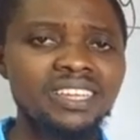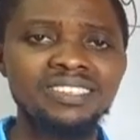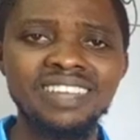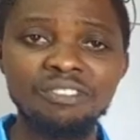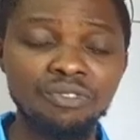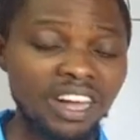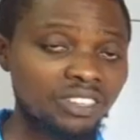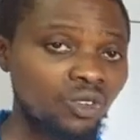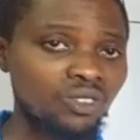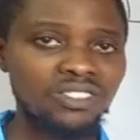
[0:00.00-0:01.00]
These are
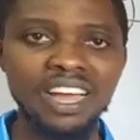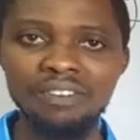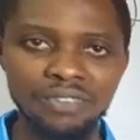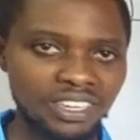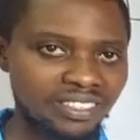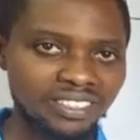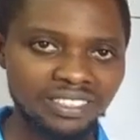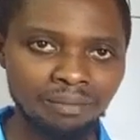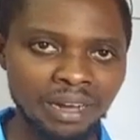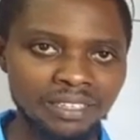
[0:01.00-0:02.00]
factors affecting
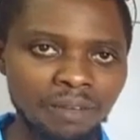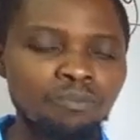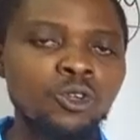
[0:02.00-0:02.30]
demand.